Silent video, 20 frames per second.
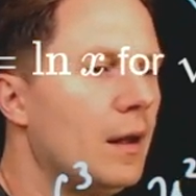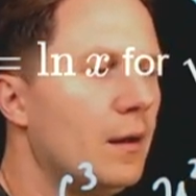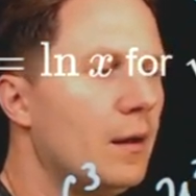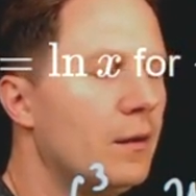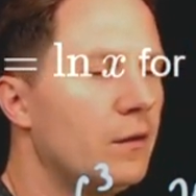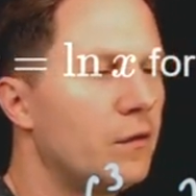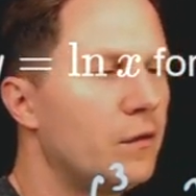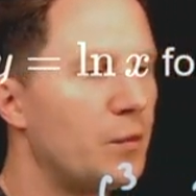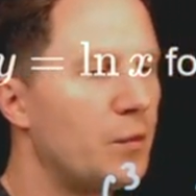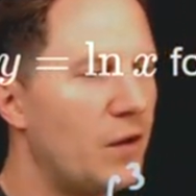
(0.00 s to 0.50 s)

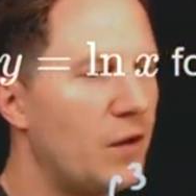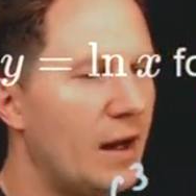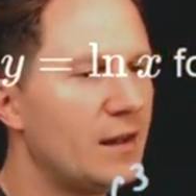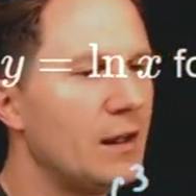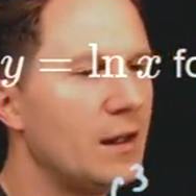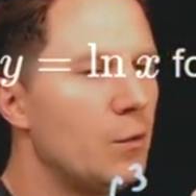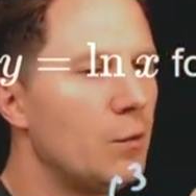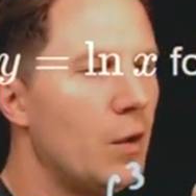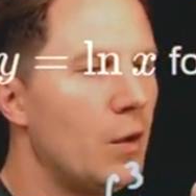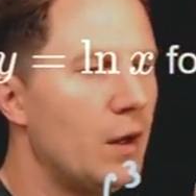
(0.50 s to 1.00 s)

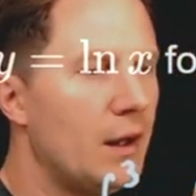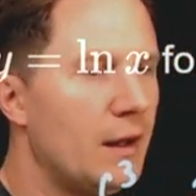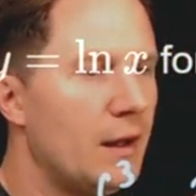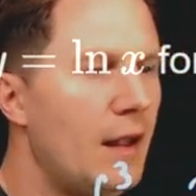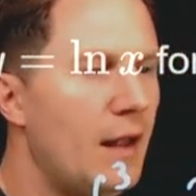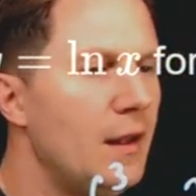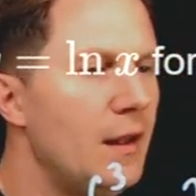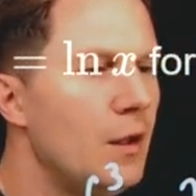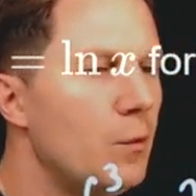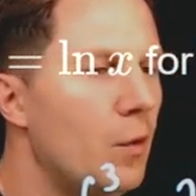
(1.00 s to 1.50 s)
subtracting 1 and
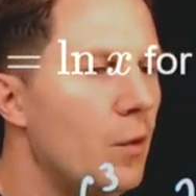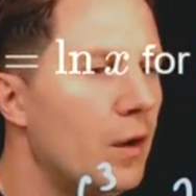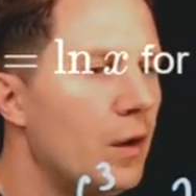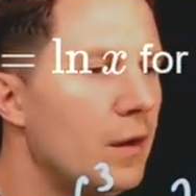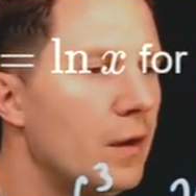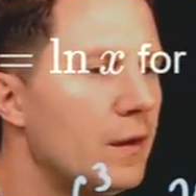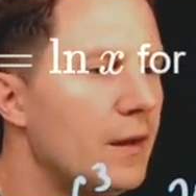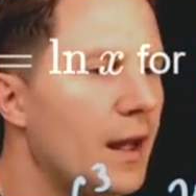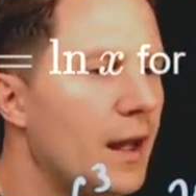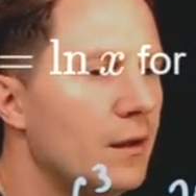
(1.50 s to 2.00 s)
adding
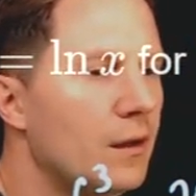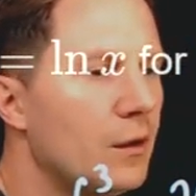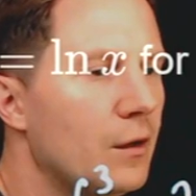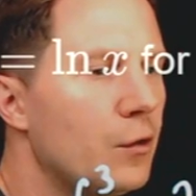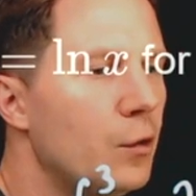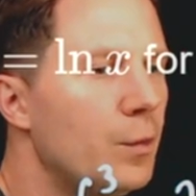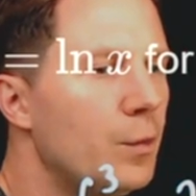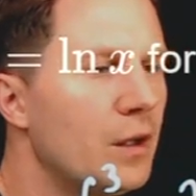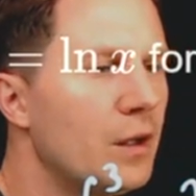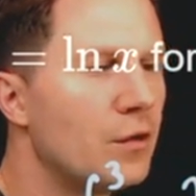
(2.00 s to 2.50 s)
1, then
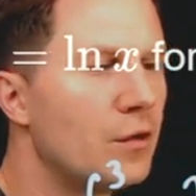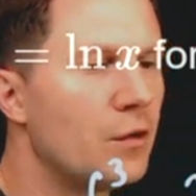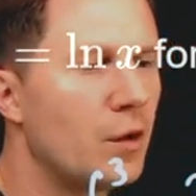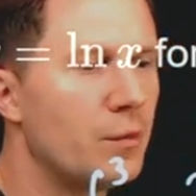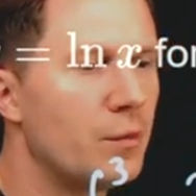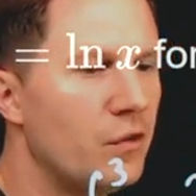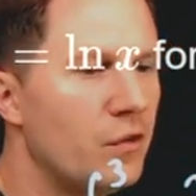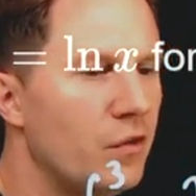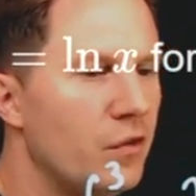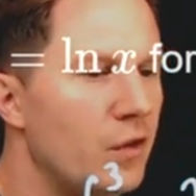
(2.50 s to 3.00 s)
grouping
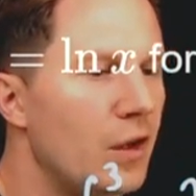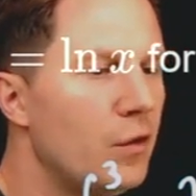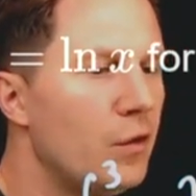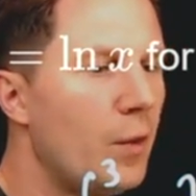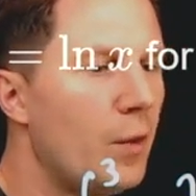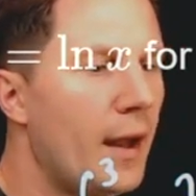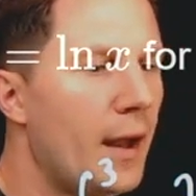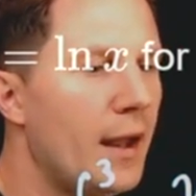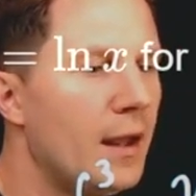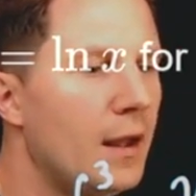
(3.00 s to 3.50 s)
terms in this
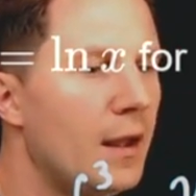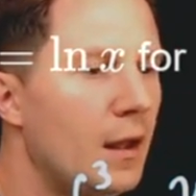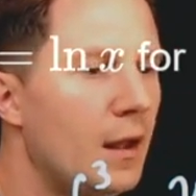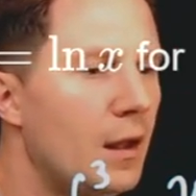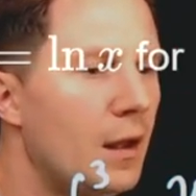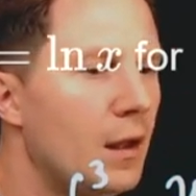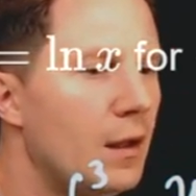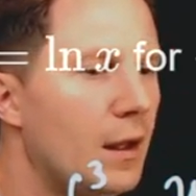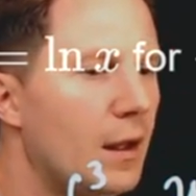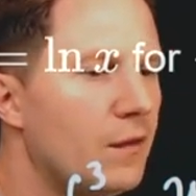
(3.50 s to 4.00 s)
way
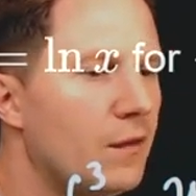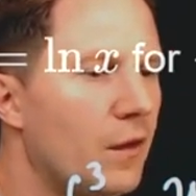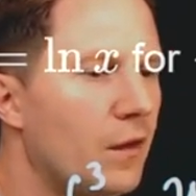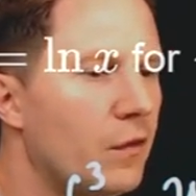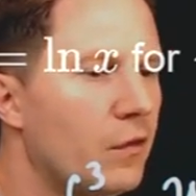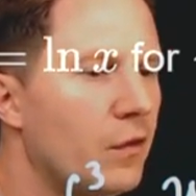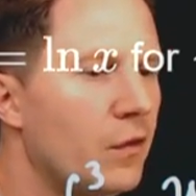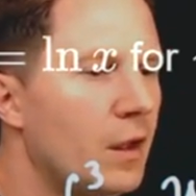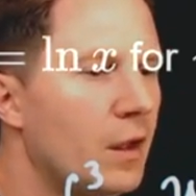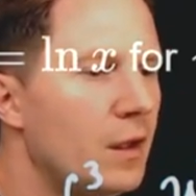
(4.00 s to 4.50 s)
lets
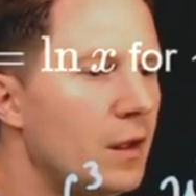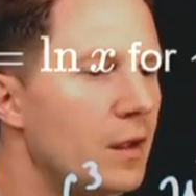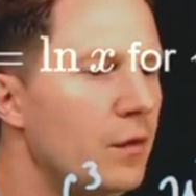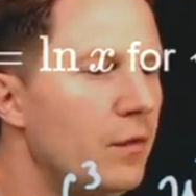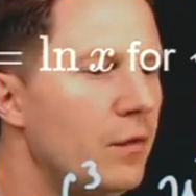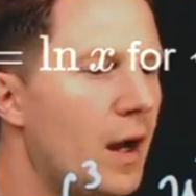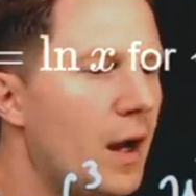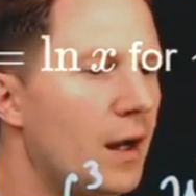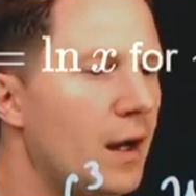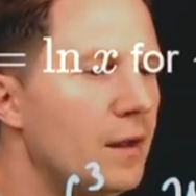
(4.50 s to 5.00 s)
us
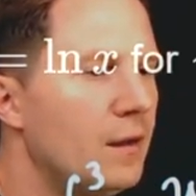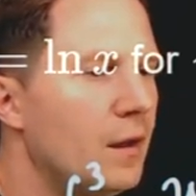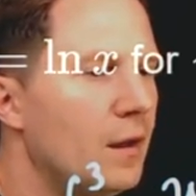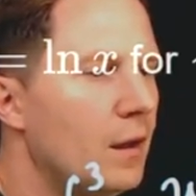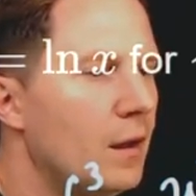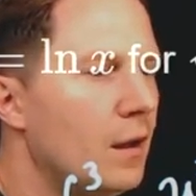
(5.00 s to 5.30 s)
divide